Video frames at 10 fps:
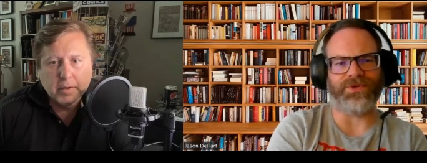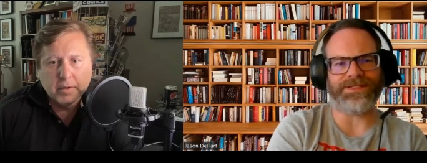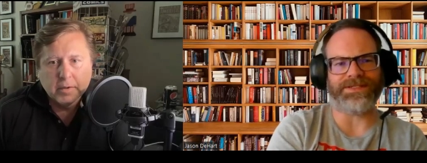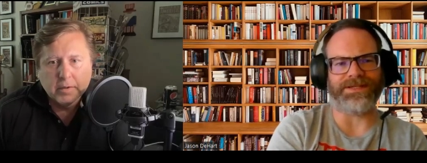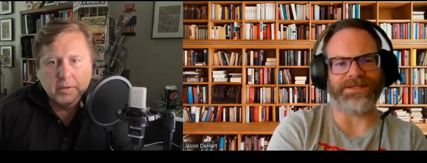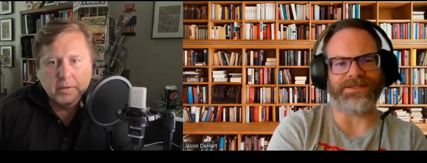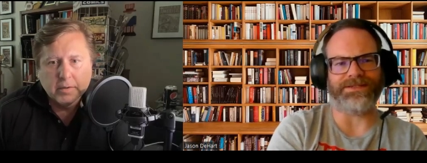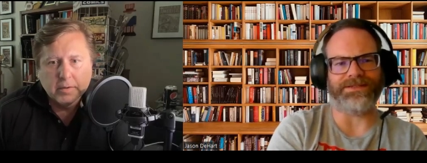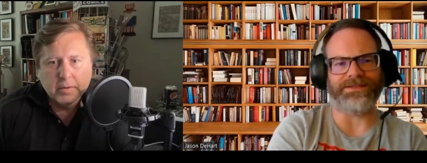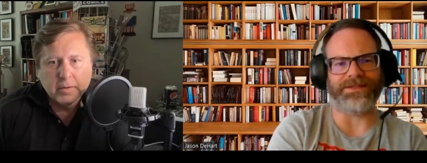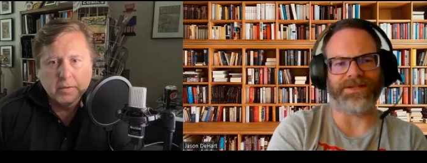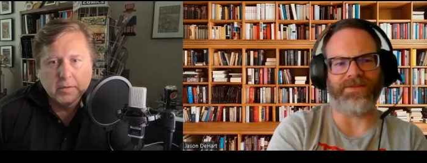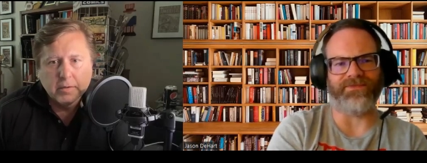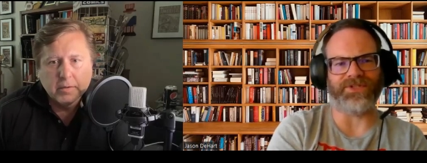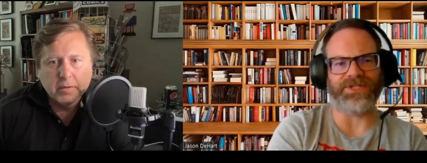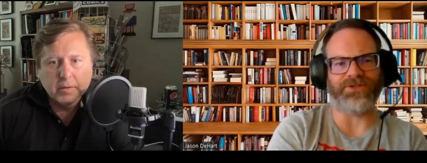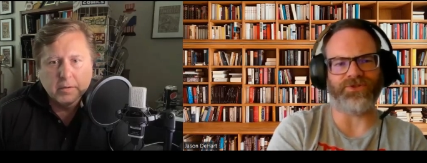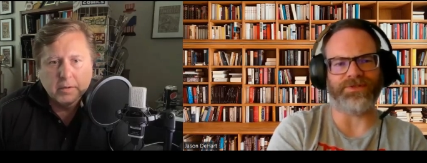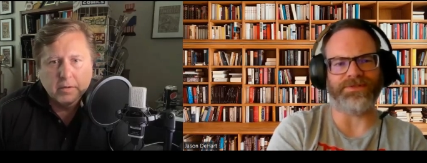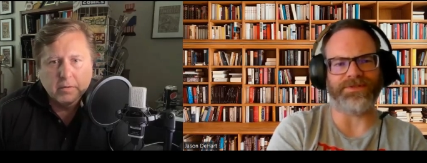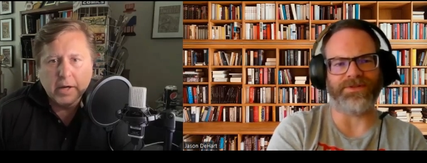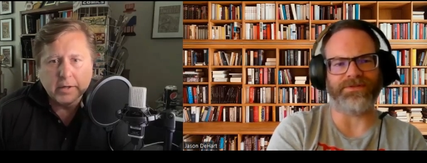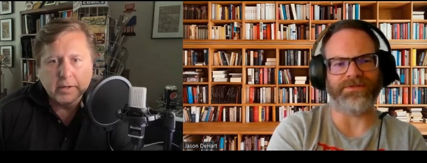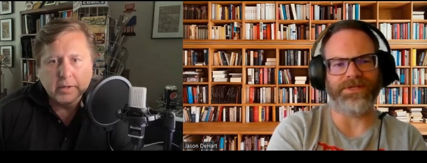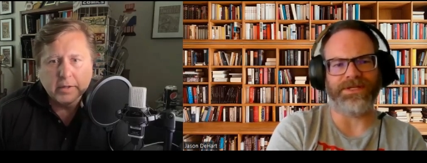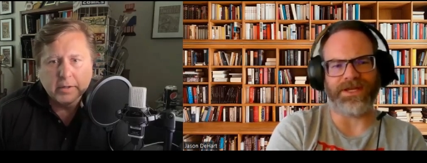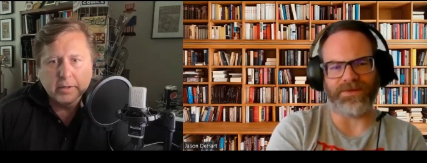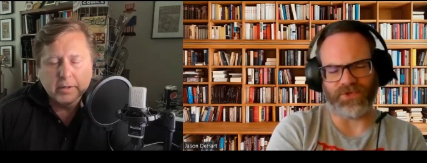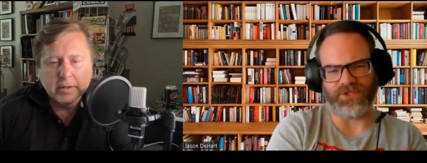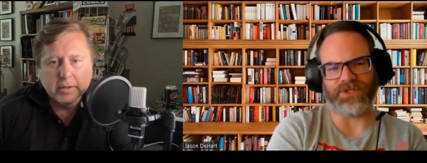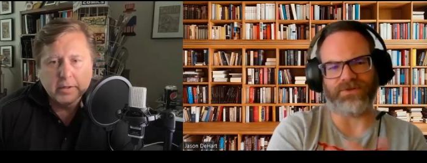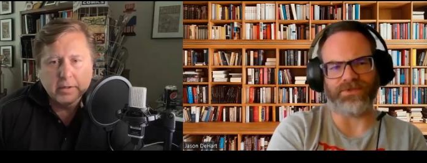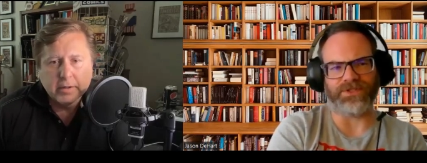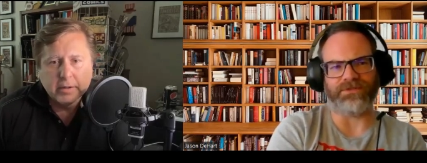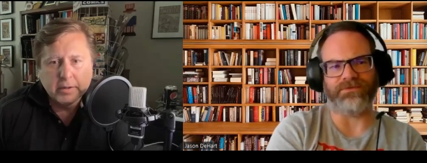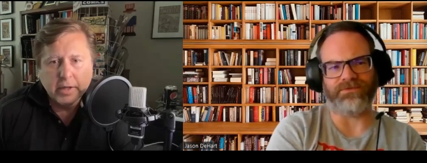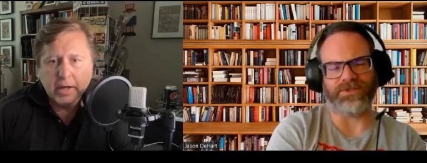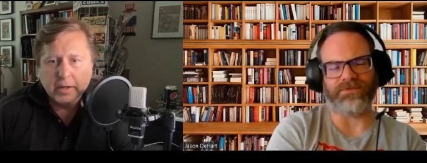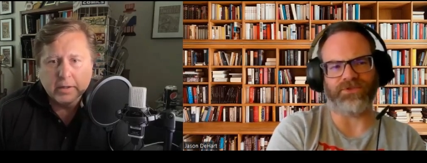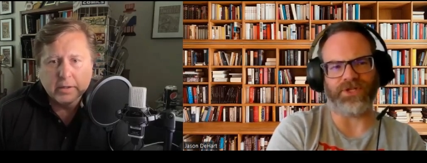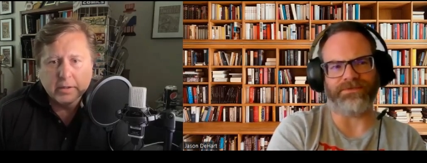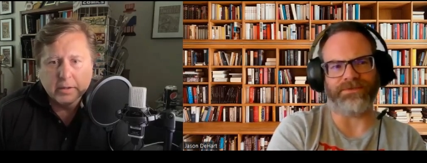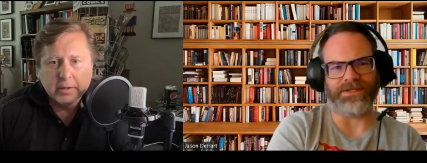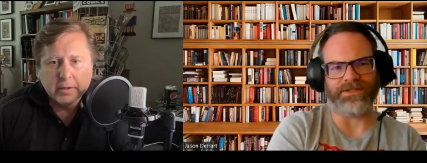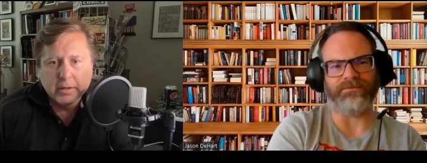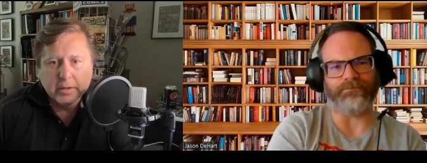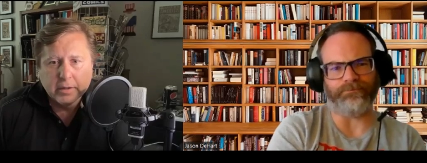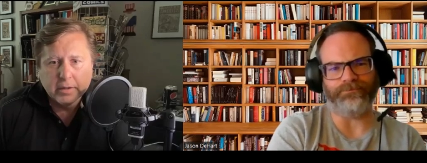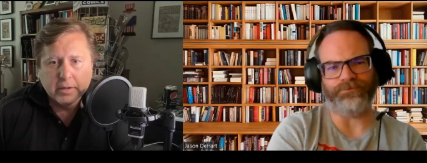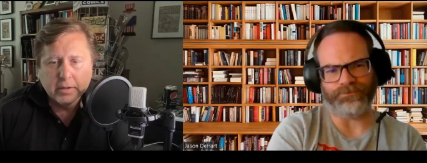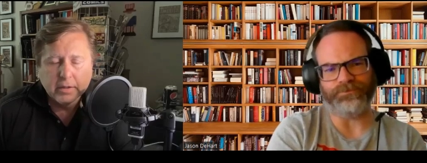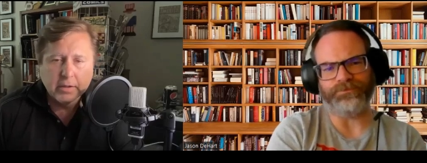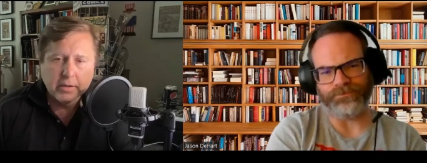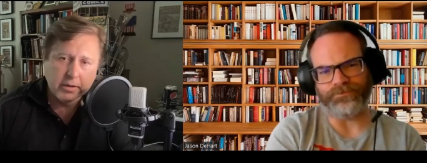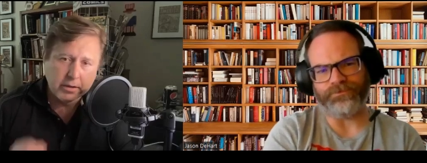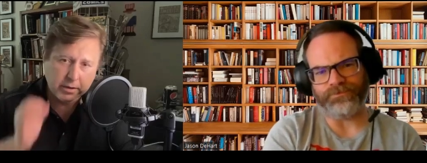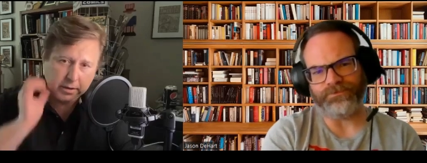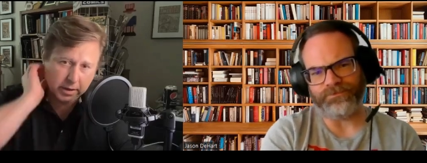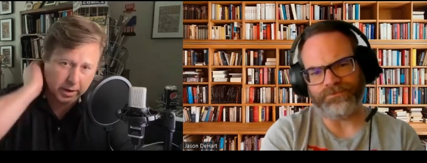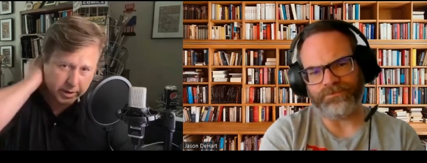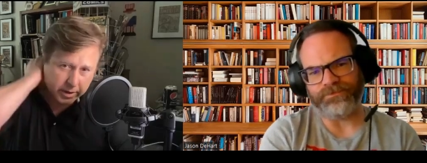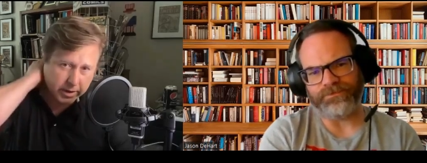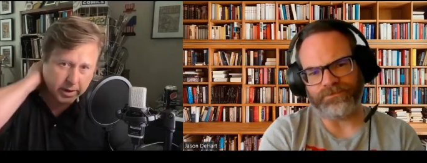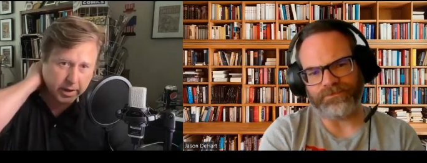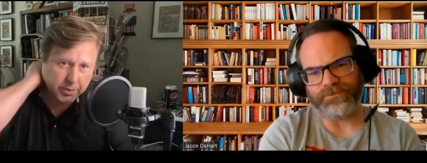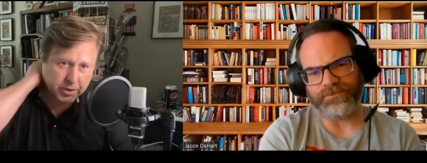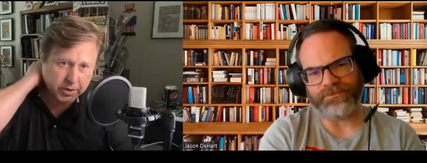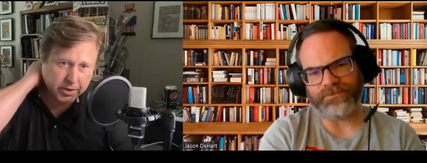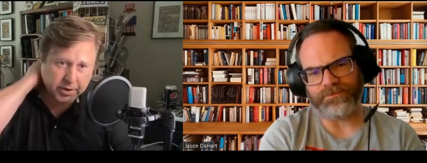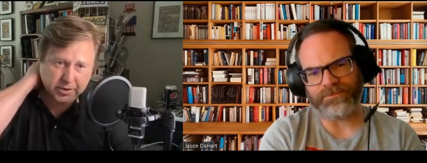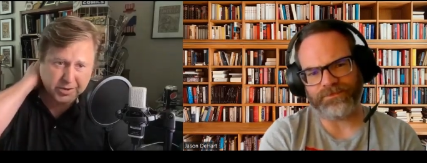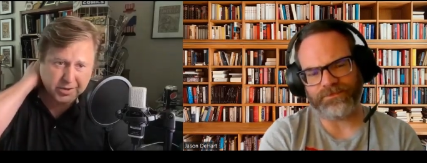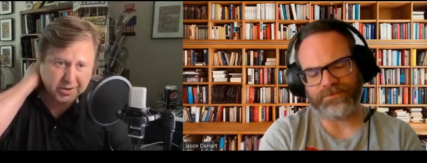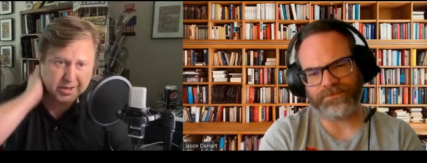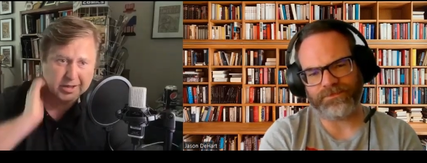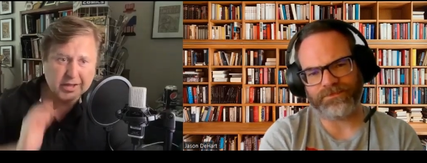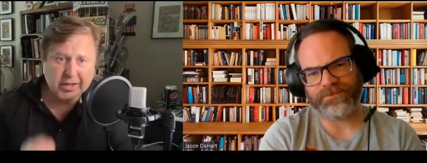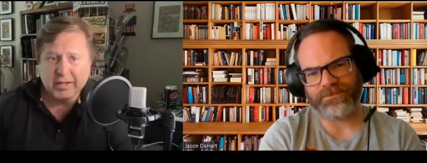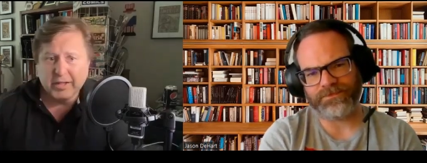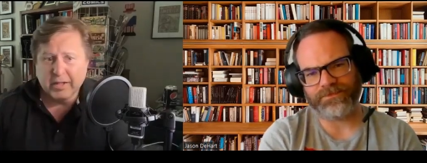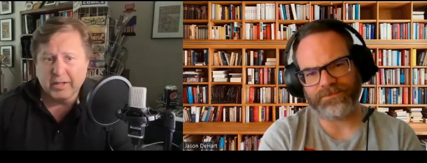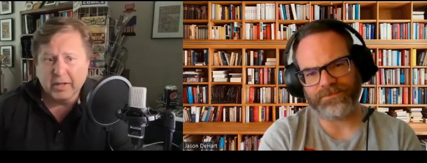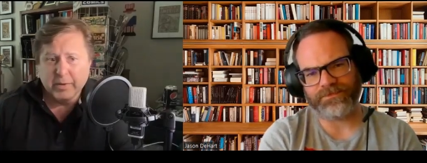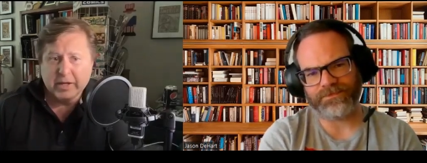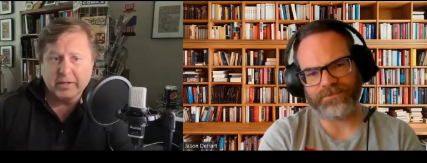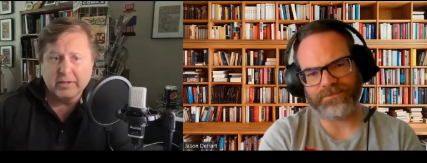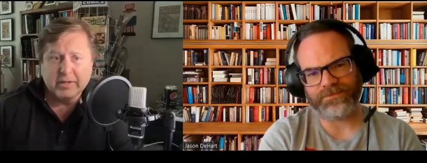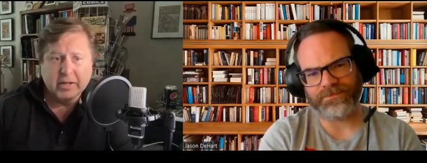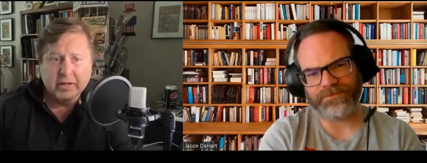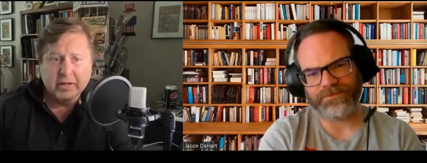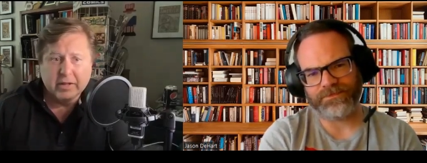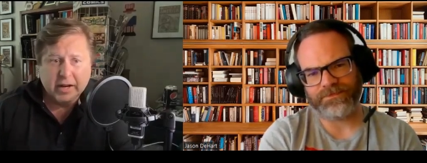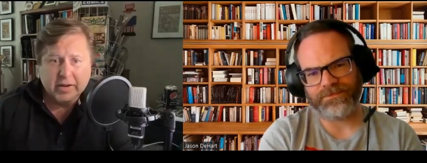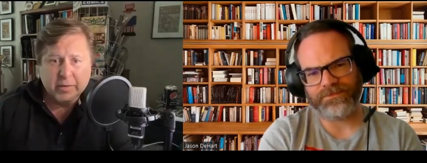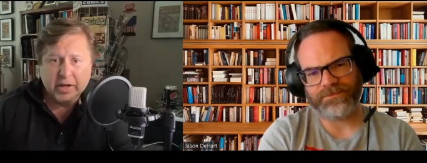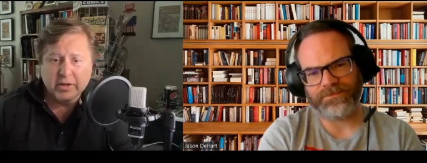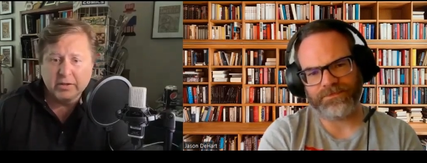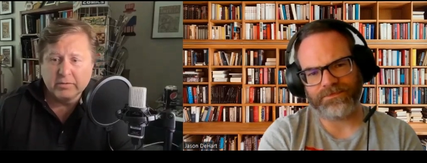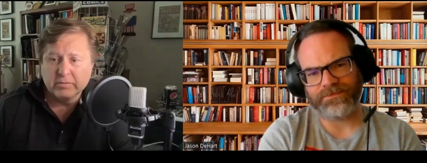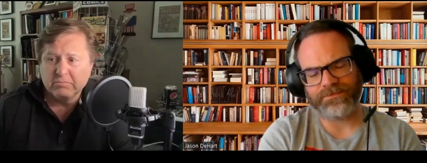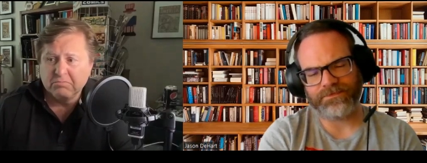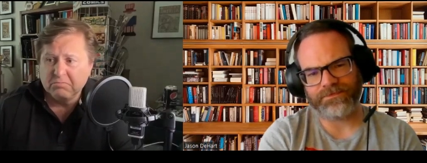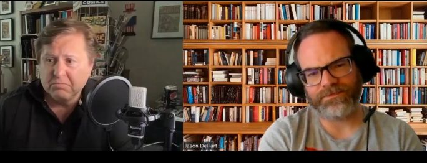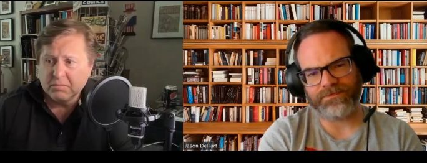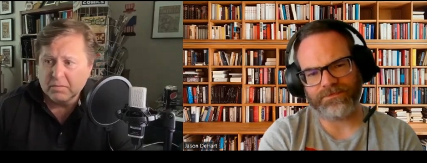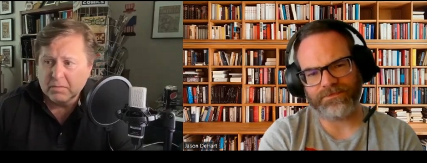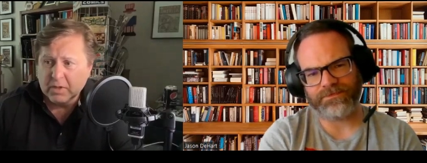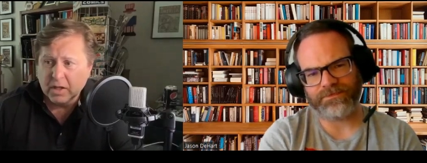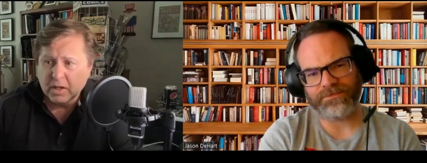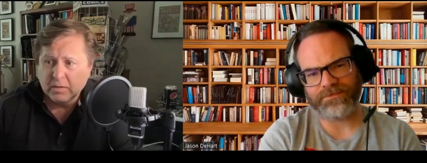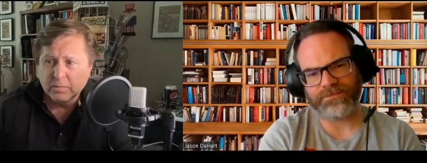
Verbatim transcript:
Speaker 1: process it's a conversation right. so i appreciate what you yeah. what you've shared there
Speaker 2: yeah absolutely because you know i mean you know I, I have my own you know